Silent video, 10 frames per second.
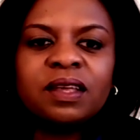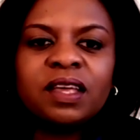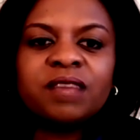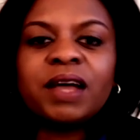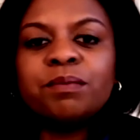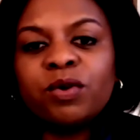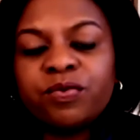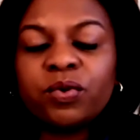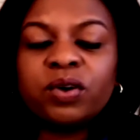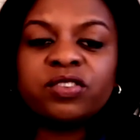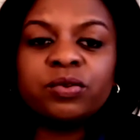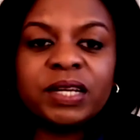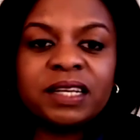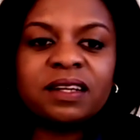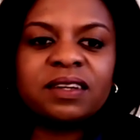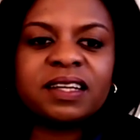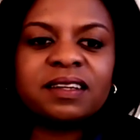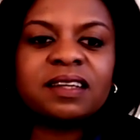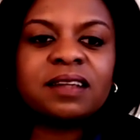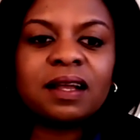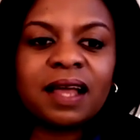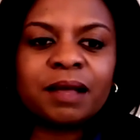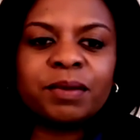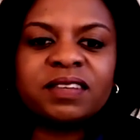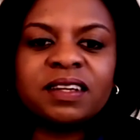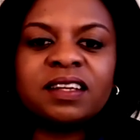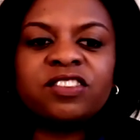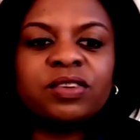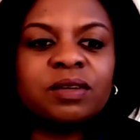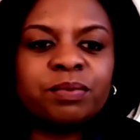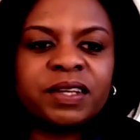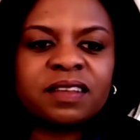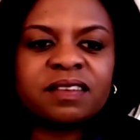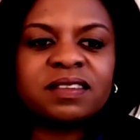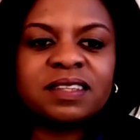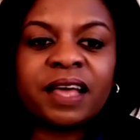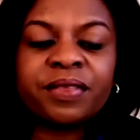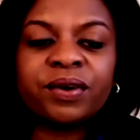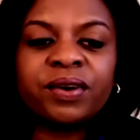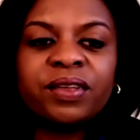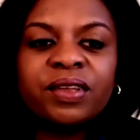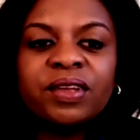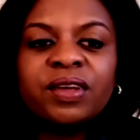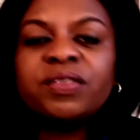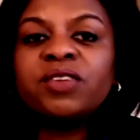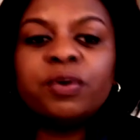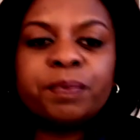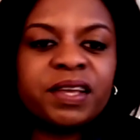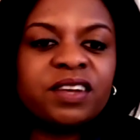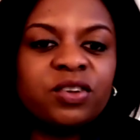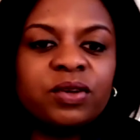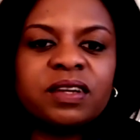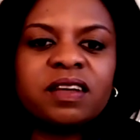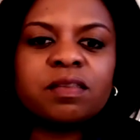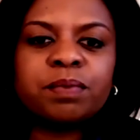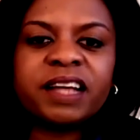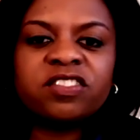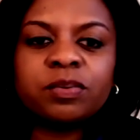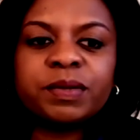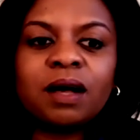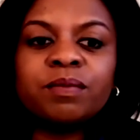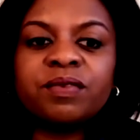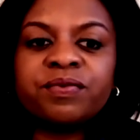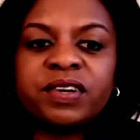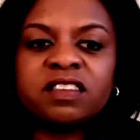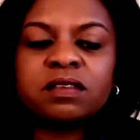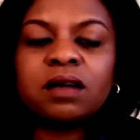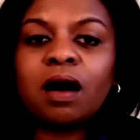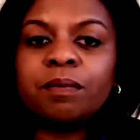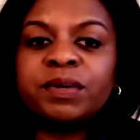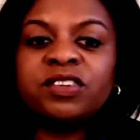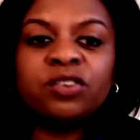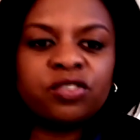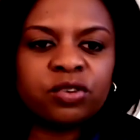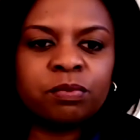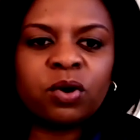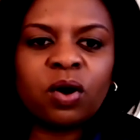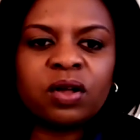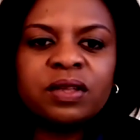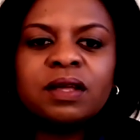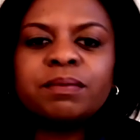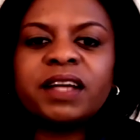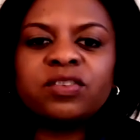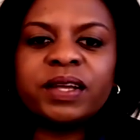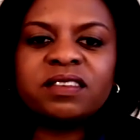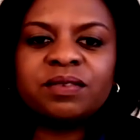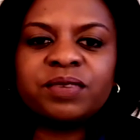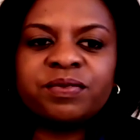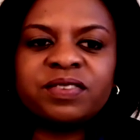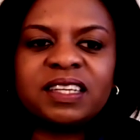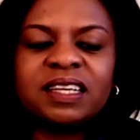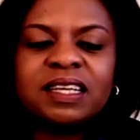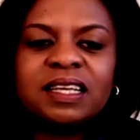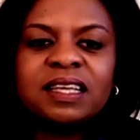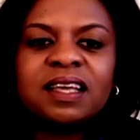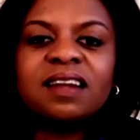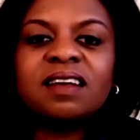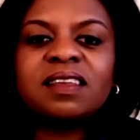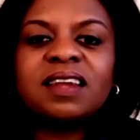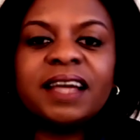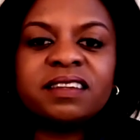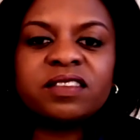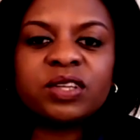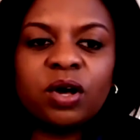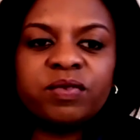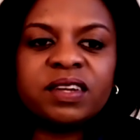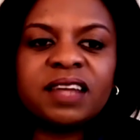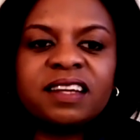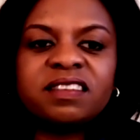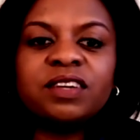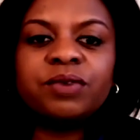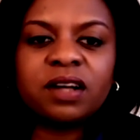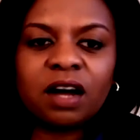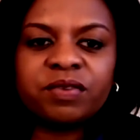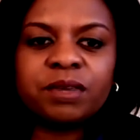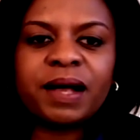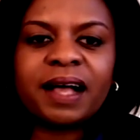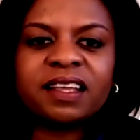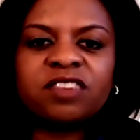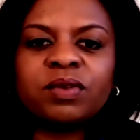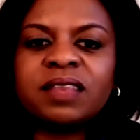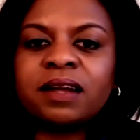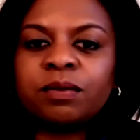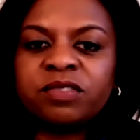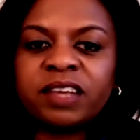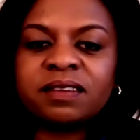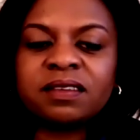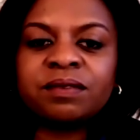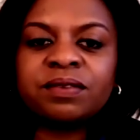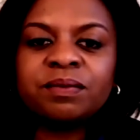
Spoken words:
If I move forward to really look at climate and an issue that brings us together, the European Union has pledged to become the first carbon neutral bloc by 2050 and has aligned its COVID-19 recovery package with that objective.